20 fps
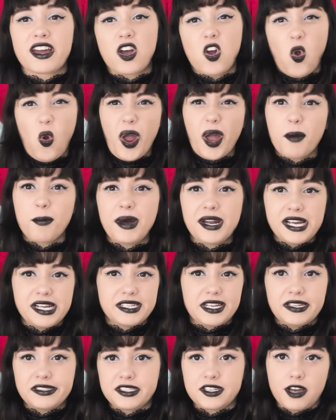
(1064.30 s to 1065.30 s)
quick money
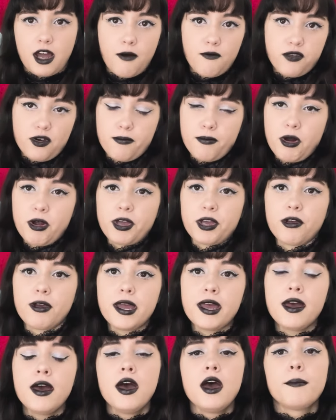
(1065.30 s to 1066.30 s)
tends to come from
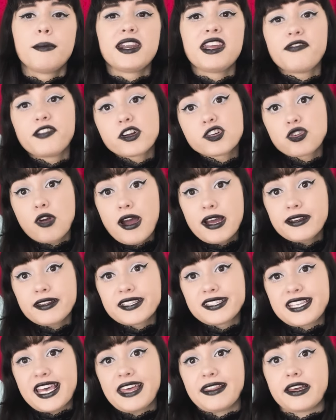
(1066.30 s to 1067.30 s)
Mercury, but if you're trying to
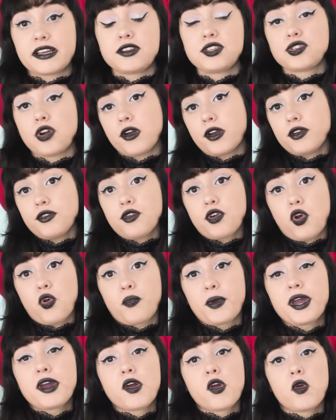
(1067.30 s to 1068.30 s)
say start a new
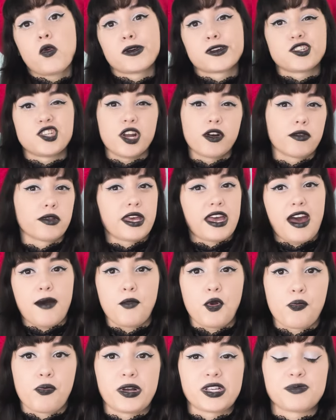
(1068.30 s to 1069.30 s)
career or generally have
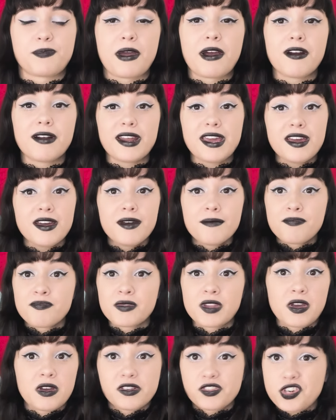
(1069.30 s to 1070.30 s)
more prosperity,
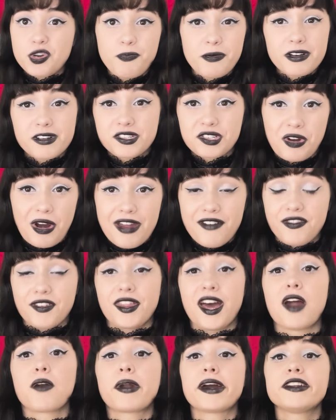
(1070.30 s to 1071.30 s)
Jupiter is great for
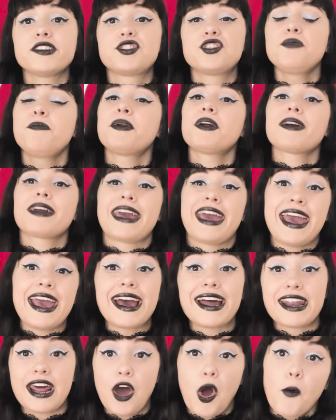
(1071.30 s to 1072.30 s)
that, right? Jupiter
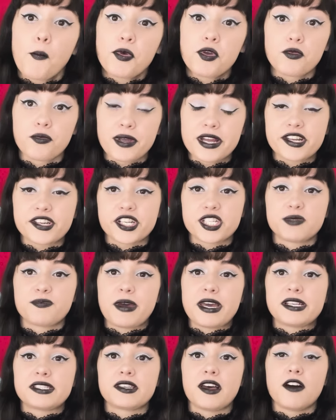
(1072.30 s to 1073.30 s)
can help you reach a
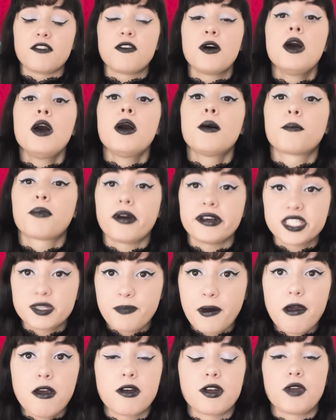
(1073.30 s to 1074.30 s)
space of
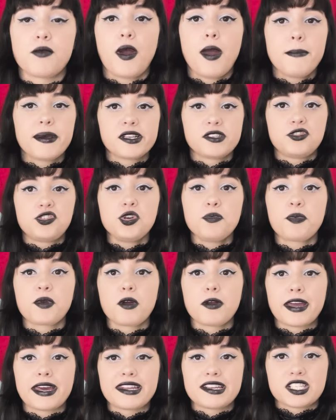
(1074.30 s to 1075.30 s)
prosperity, right? Because
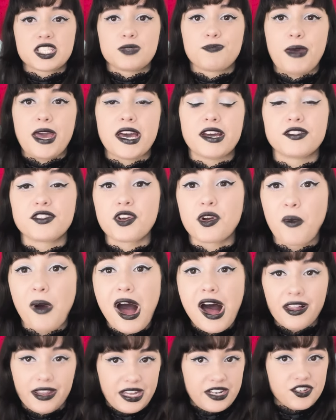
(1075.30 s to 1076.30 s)
Jupiter can expand your
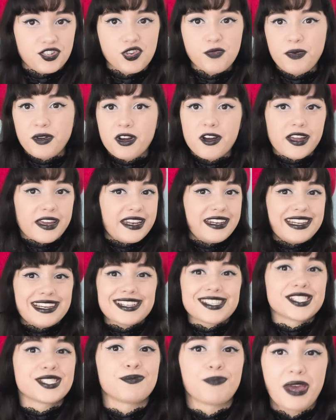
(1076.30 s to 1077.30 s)
wallet. Jupiter can
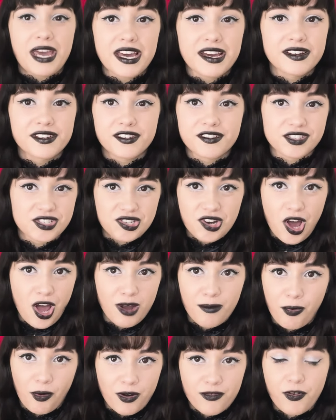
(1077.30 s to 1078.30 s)
expand your
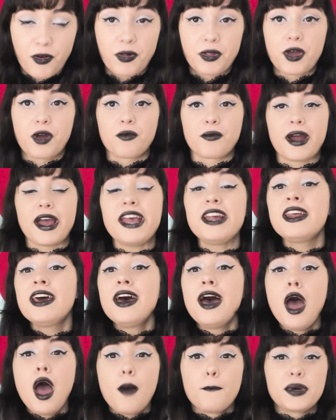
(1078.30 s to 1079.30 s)
stock portfolio, right?
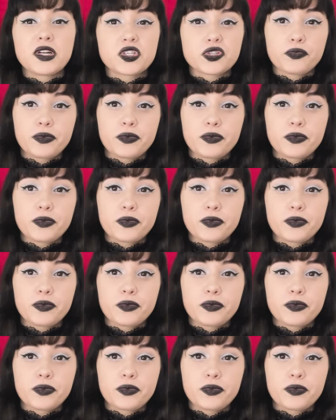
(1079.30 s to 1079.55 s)
But to